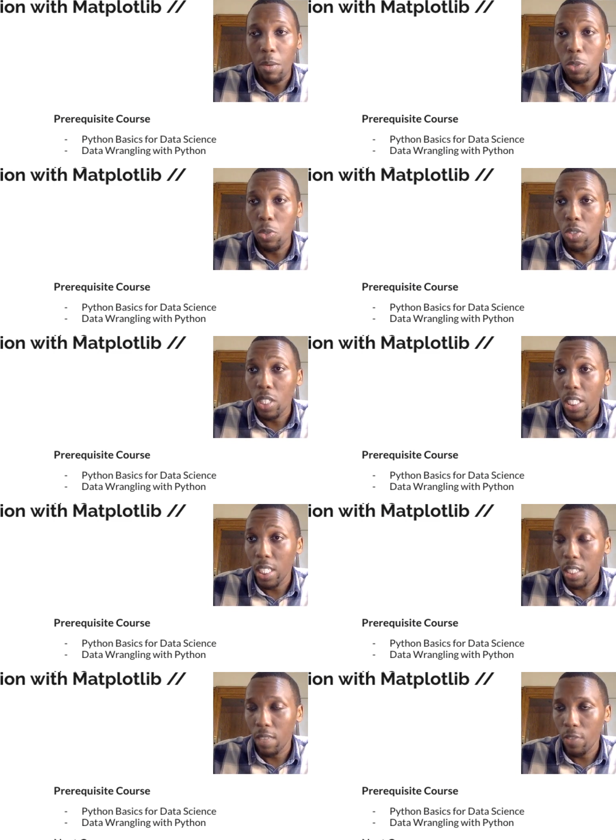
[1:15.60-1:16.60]
using
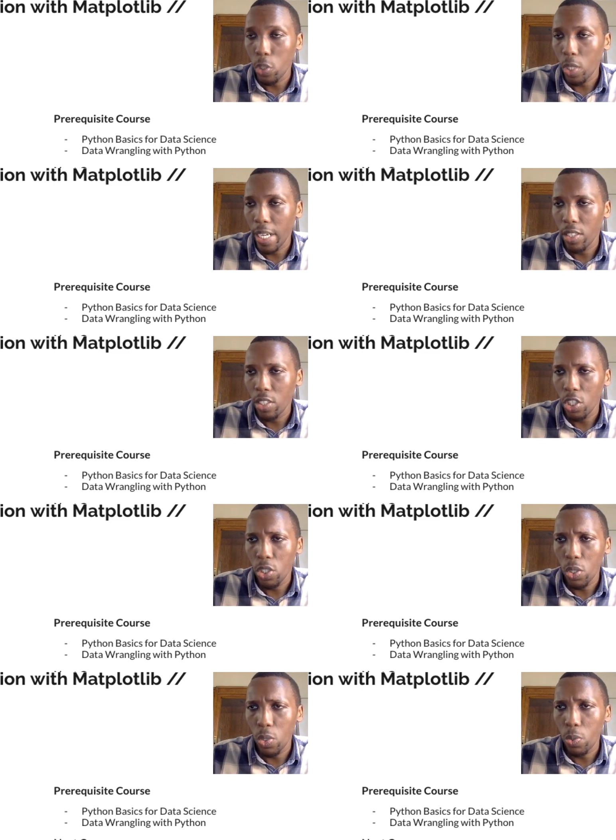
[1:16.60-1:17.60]
data
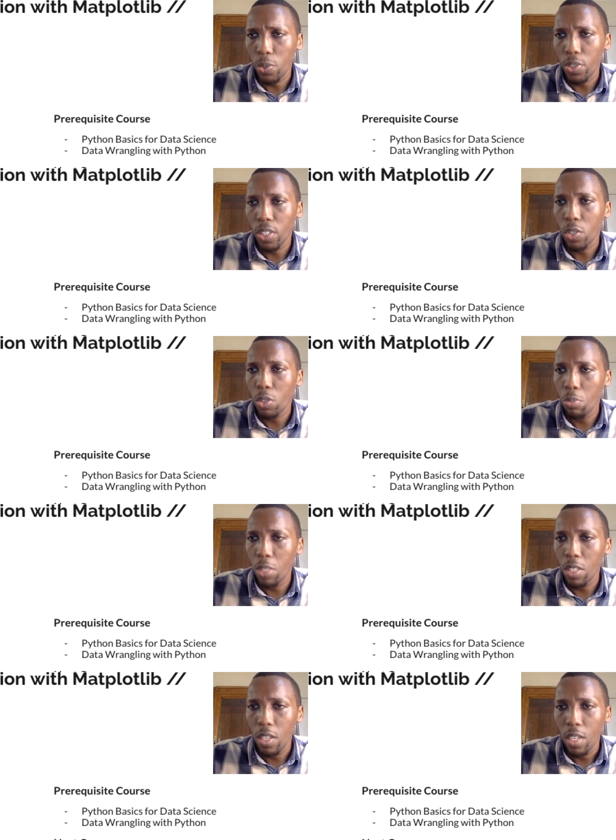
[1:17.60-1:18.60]
visualization tools. It could
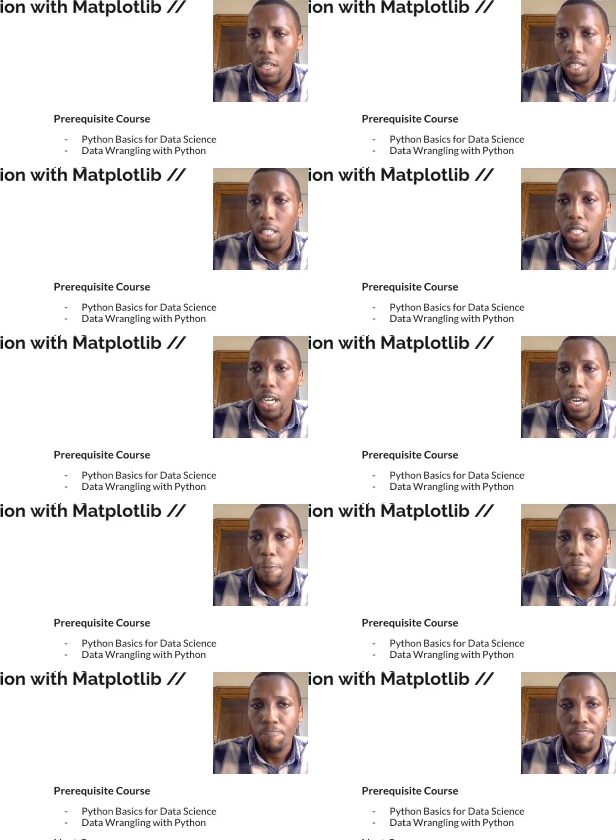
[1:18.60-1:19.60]
be data
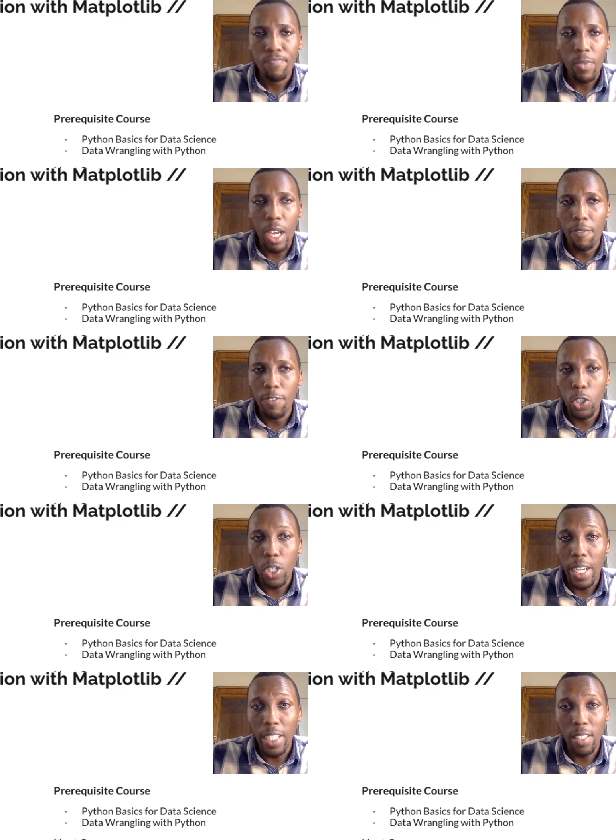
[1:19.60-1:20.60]

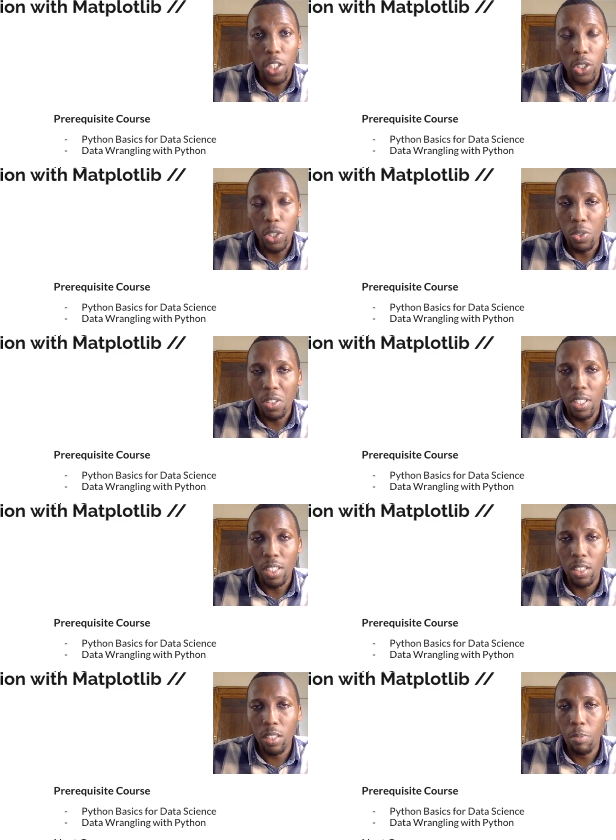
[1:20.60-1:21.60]
visualization using
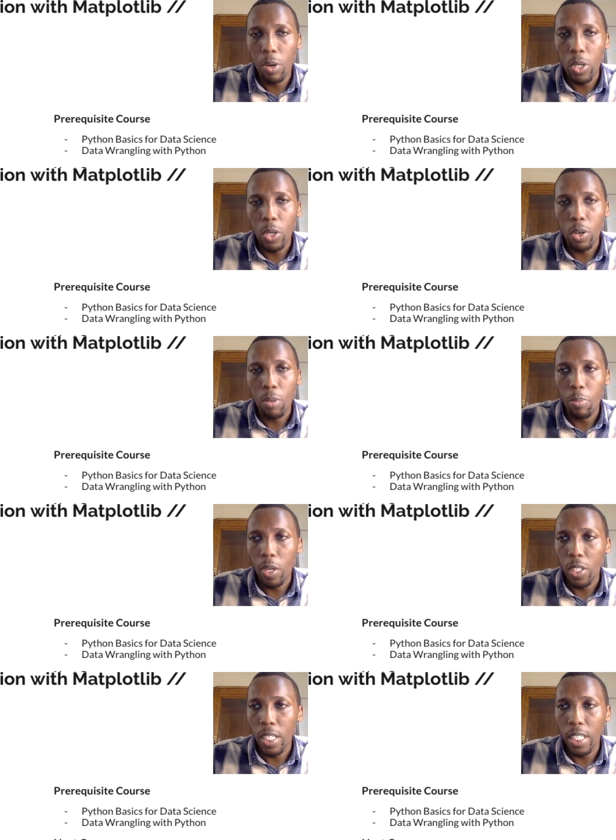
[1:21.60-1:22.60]
Seaborn or
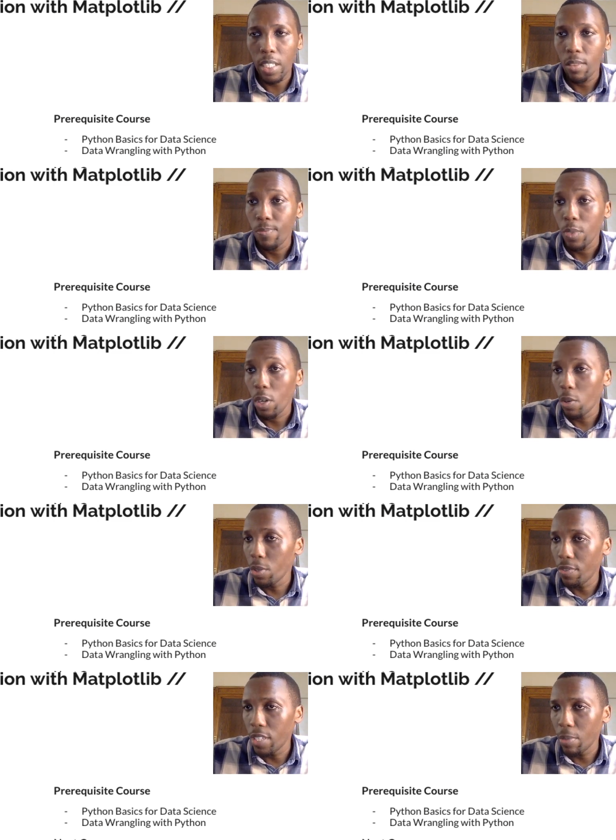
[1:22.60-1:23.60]
Plotly, or
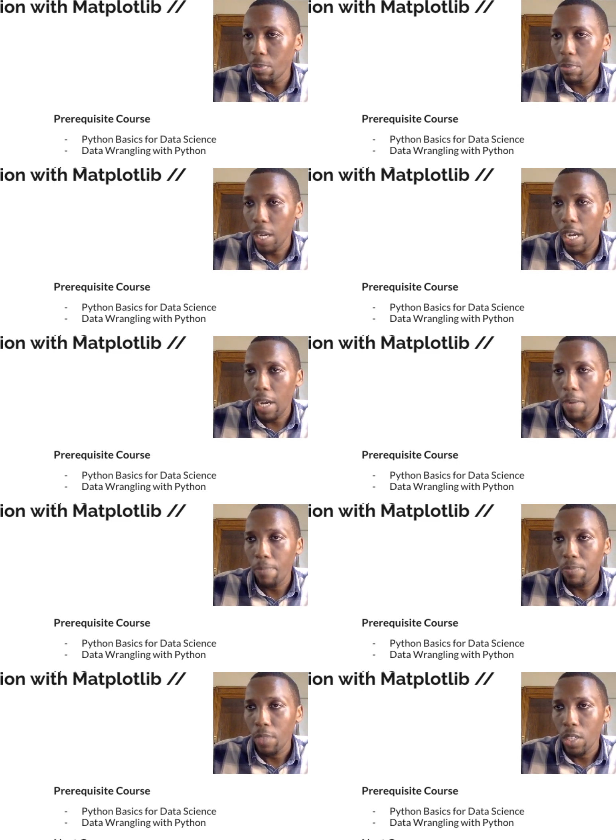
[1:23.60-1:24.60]
even
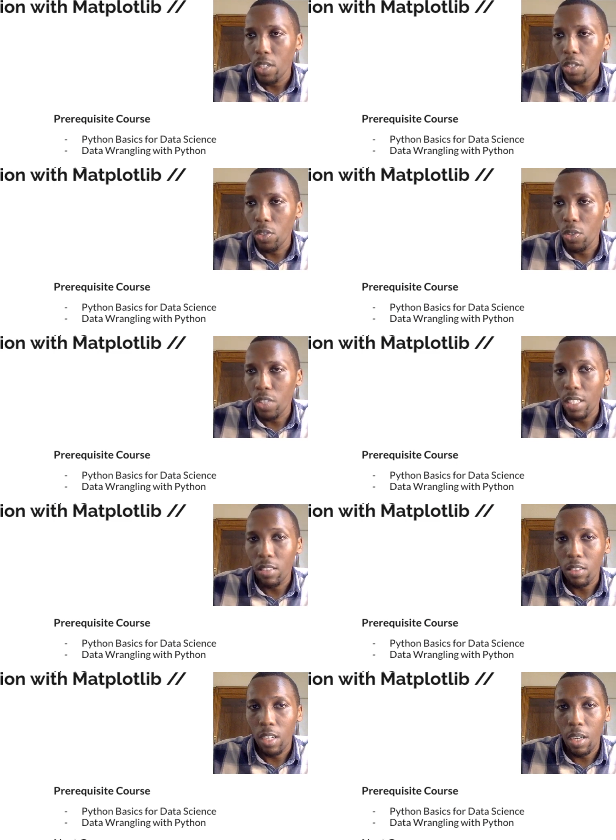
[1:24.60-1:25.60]

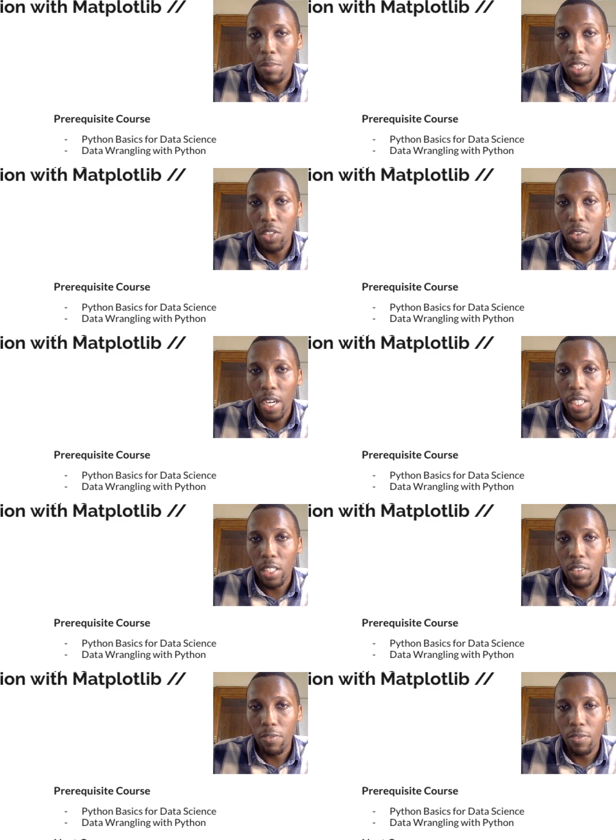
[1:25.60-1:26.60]
using
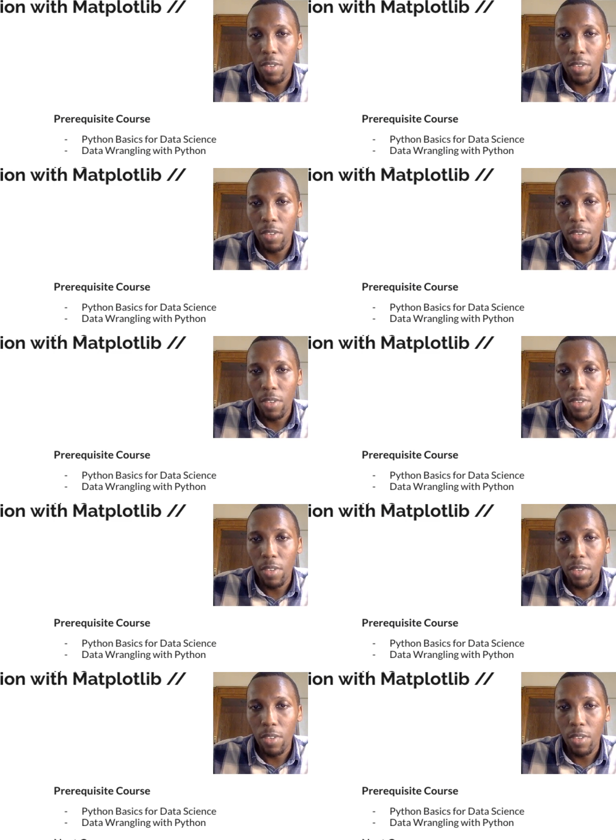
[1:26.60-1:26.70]
interactive